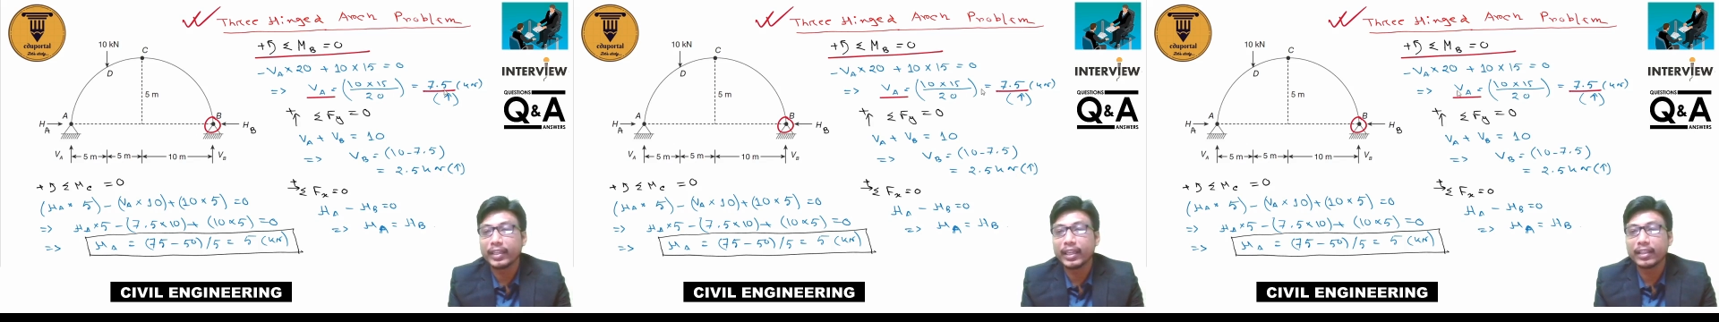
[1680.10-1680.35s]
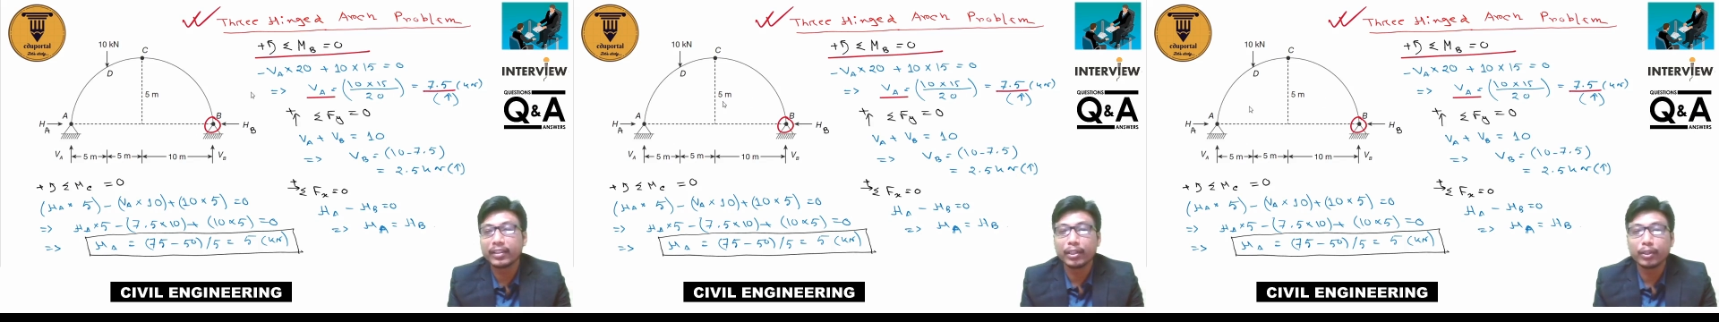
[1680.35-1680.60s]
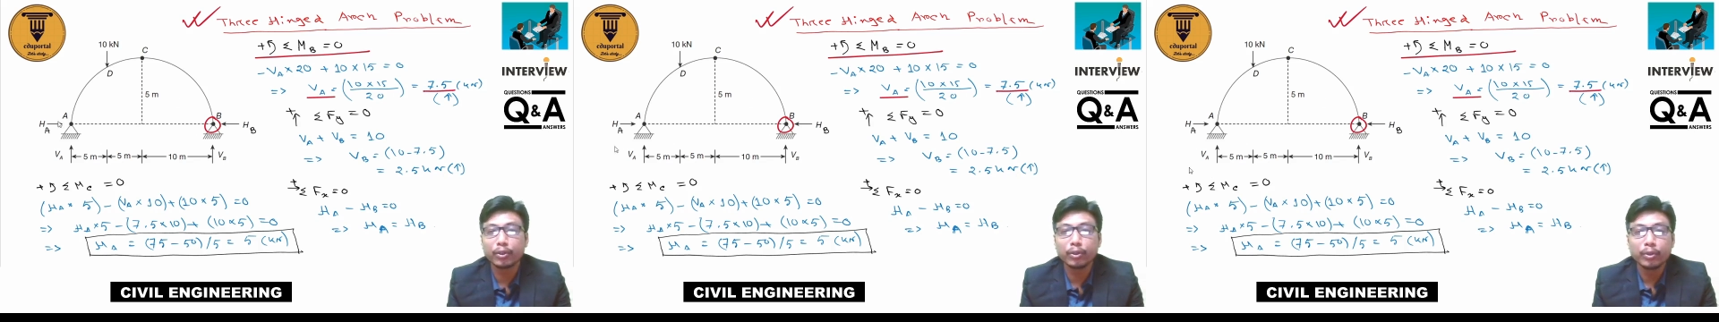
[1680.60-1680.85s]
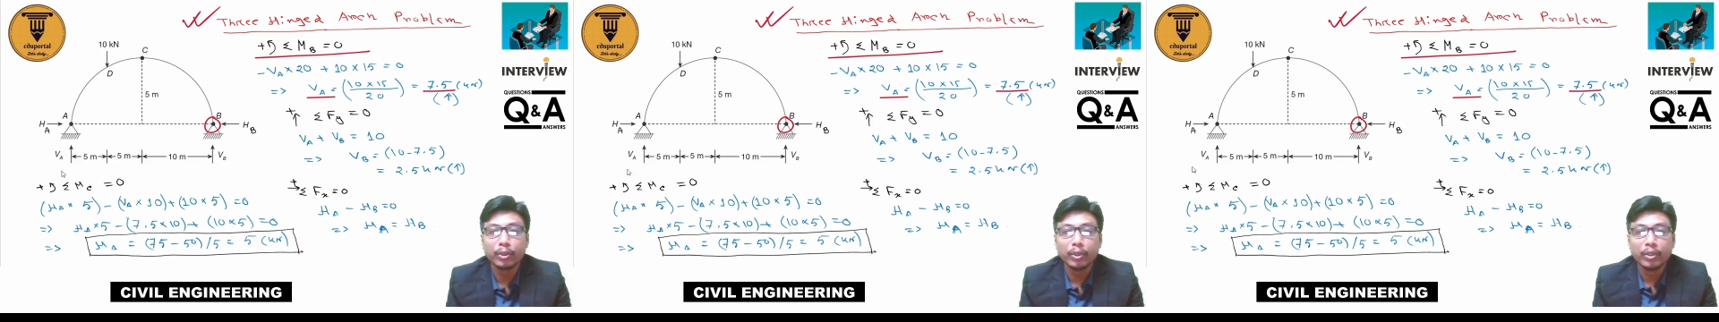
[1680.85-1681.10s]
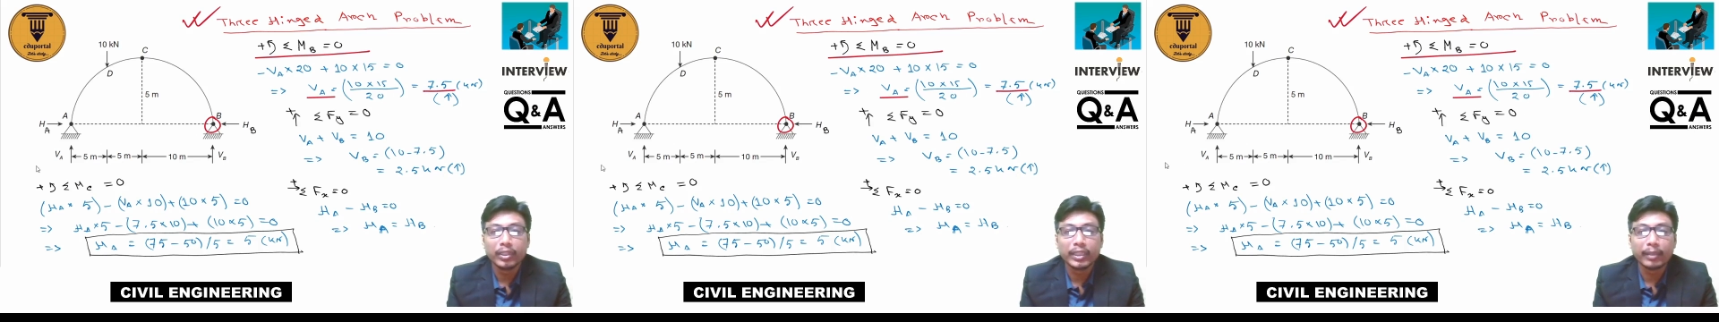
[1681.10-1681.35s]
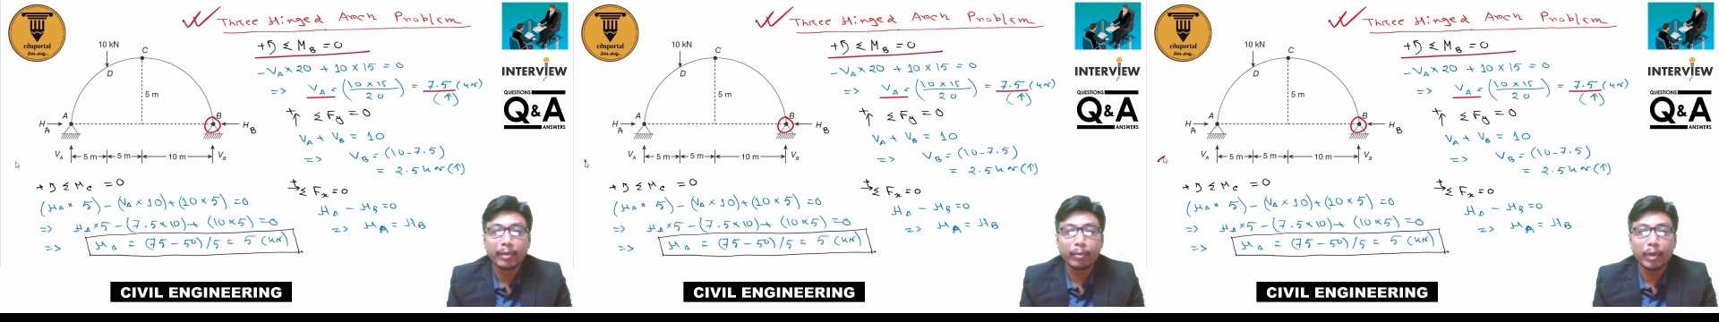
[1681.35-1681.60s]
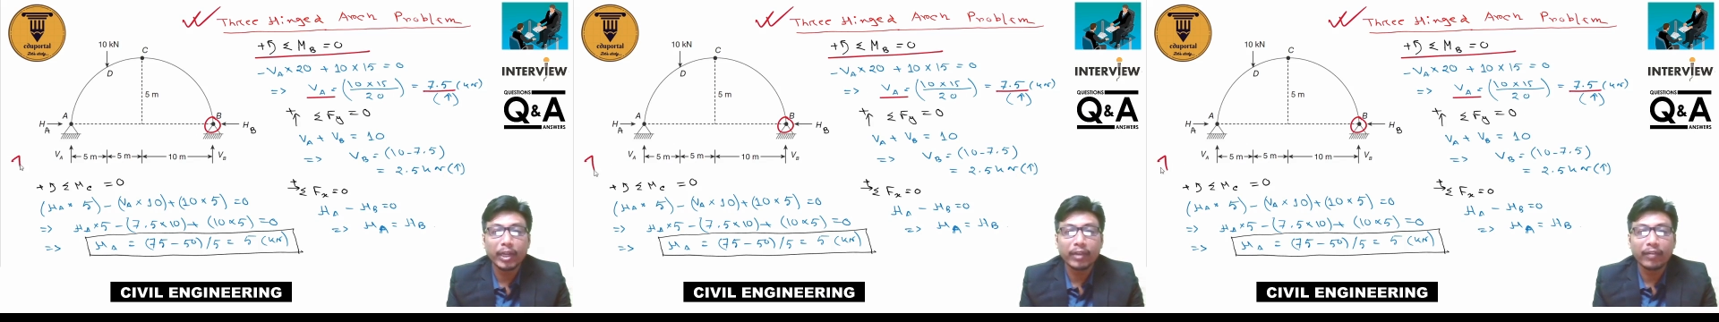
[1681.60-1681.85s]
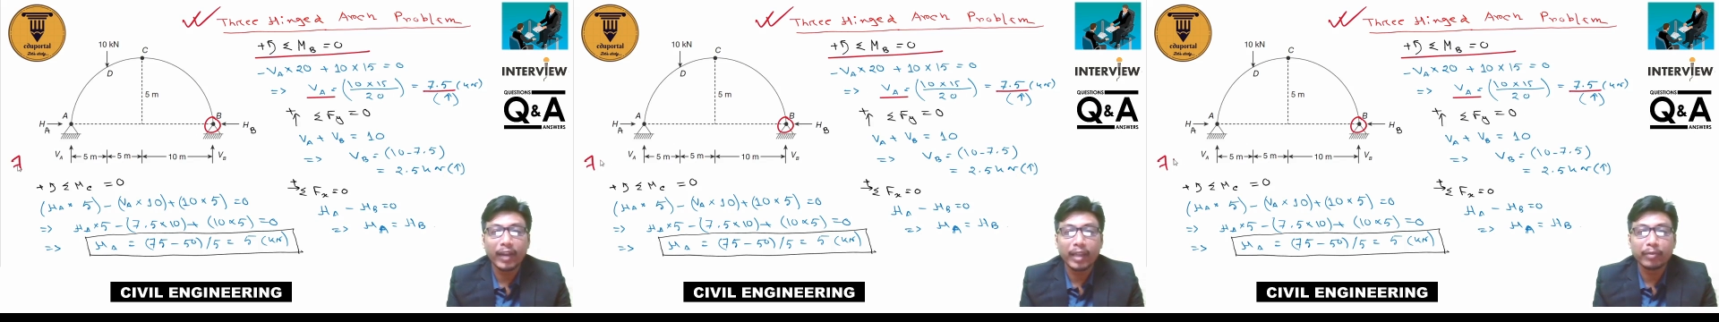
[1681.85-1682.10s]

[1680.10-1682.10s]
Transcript: is equal to 7.5.